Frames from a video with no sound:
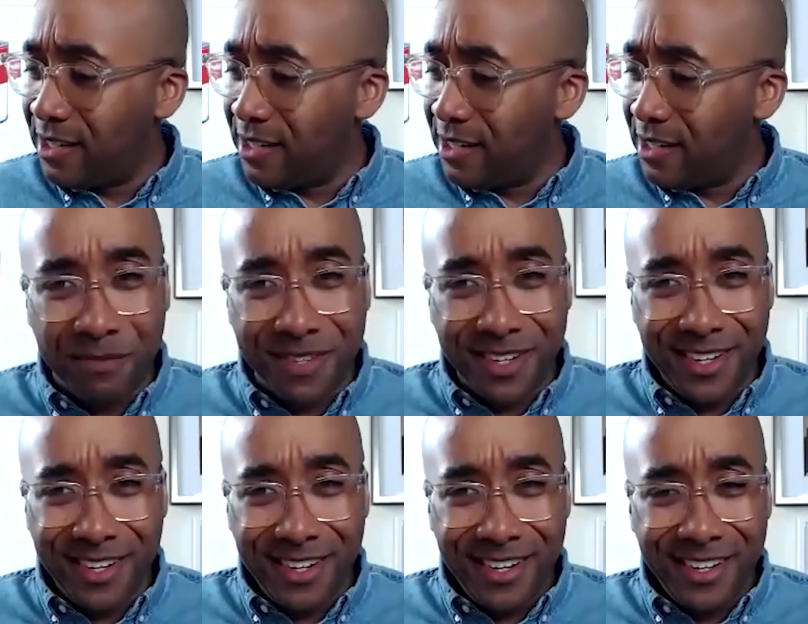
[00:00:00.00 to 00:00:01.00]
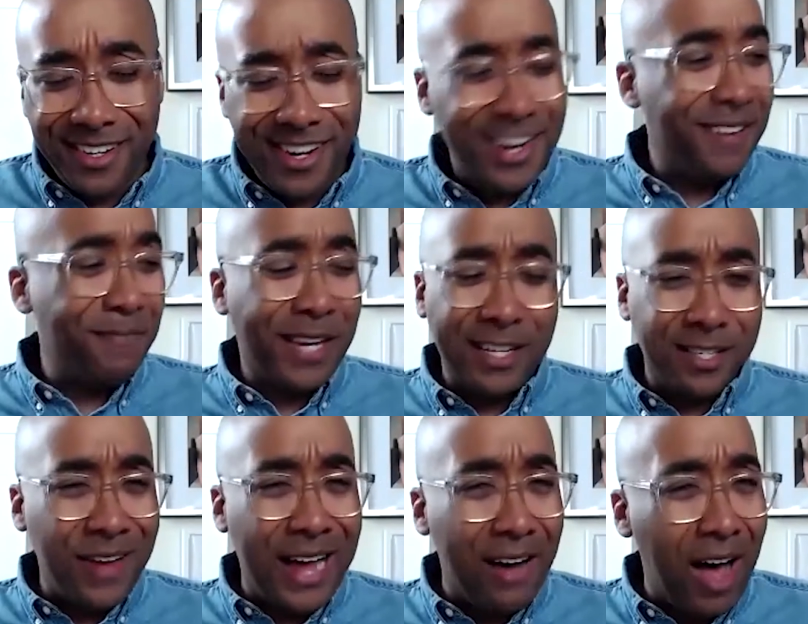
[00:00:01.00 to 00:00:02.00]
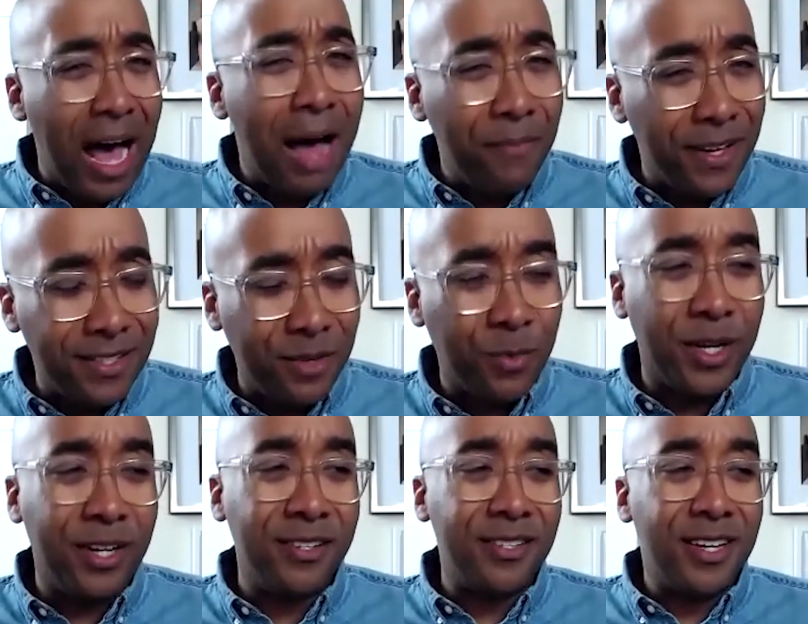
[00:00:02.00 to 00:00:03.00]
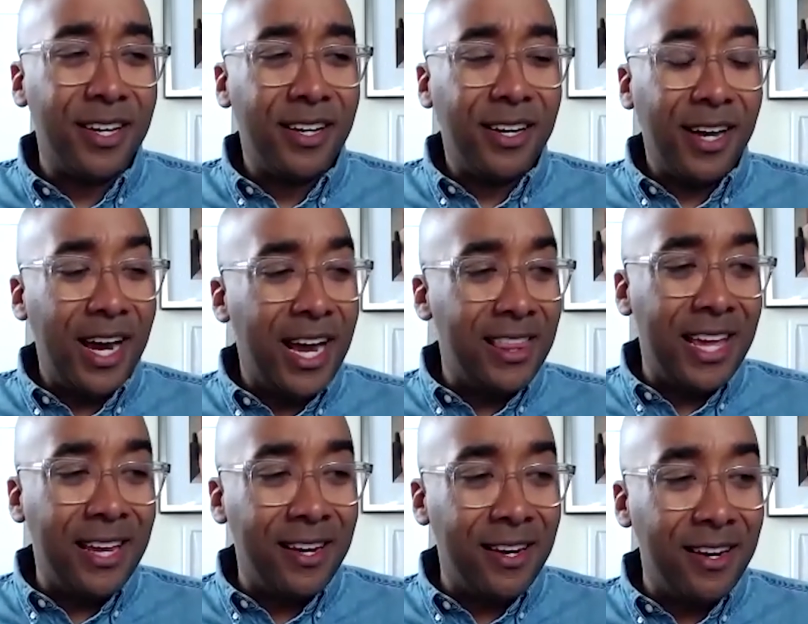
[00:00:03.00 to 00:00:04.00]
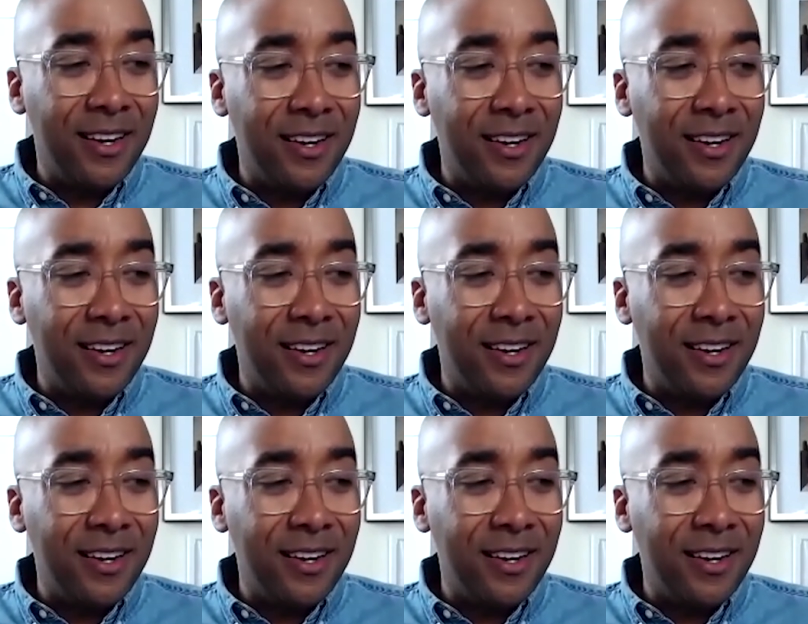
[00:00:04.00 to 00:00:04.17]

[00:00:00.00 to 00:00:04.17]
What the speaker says: found because of how obvious it was, and then